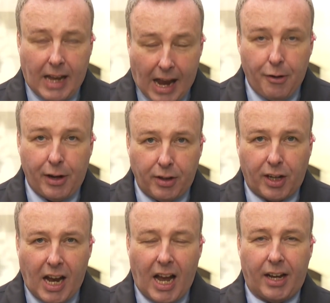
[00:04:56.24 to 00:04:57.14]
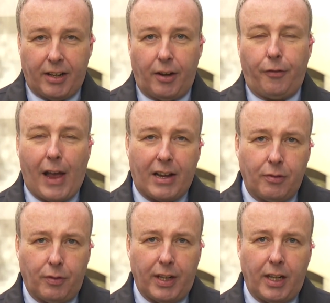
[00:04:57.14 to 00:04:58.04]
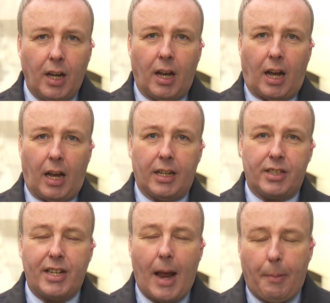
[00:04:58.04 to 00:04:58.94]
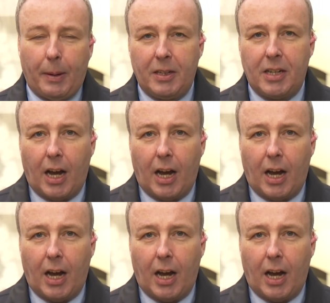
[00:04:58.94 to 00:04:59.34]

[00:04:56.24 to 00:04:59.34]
carrying the can and effectively stepping